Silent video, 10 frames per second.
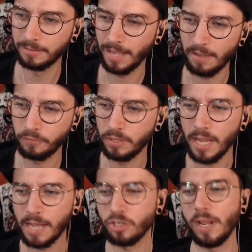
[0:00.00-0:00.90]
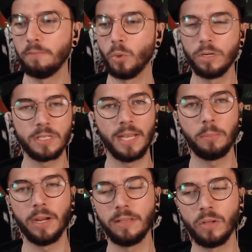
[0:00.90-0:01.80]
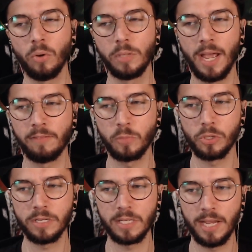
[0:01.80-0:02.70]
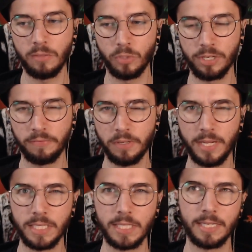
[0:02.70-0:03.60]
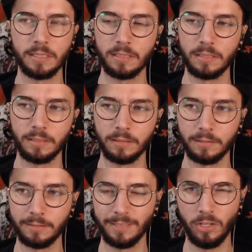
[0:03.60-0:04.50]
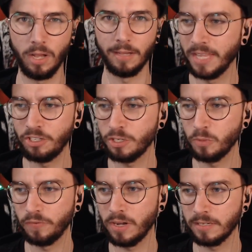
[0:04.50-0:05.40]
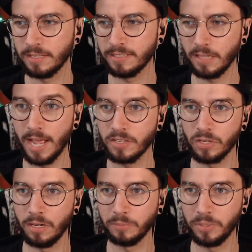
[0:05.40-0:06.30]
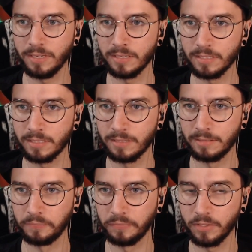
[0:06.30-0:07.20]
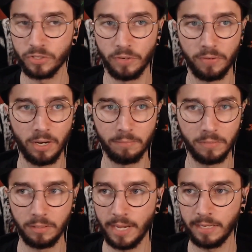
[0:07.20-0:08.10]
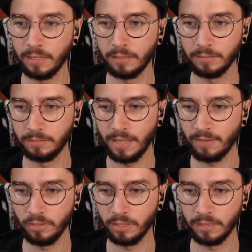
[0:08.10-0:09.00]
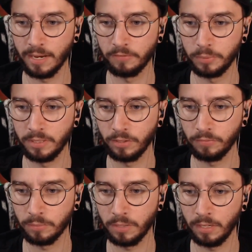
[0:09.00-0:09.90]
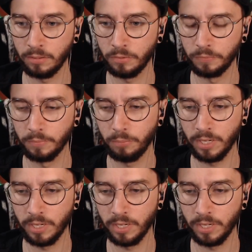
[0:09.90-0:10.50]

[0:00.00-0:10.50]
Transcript: I feel like I should have more to say, but I don't have more to say, which I feel like says a lot. Let's just move on to this last song, because so far I'm liking everything that I've been hearing from King Gnu.